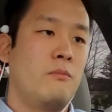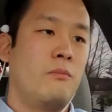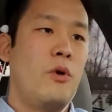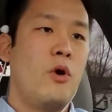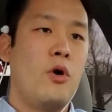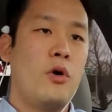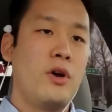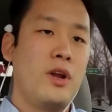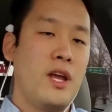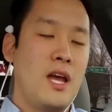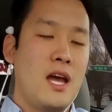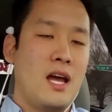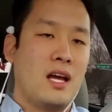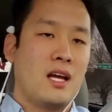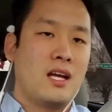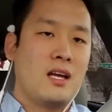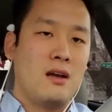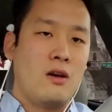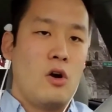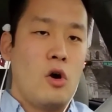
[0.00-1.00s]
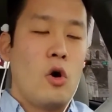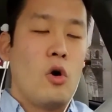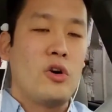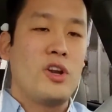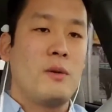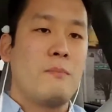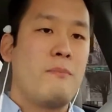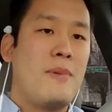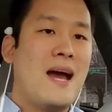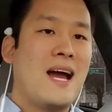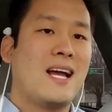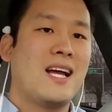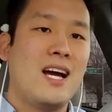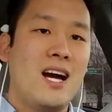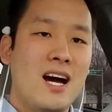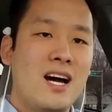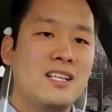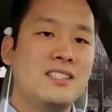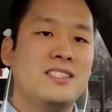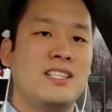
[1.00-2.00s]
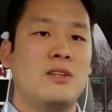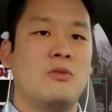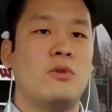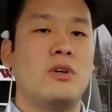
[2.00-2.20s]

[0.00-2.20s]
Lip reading: holding back content.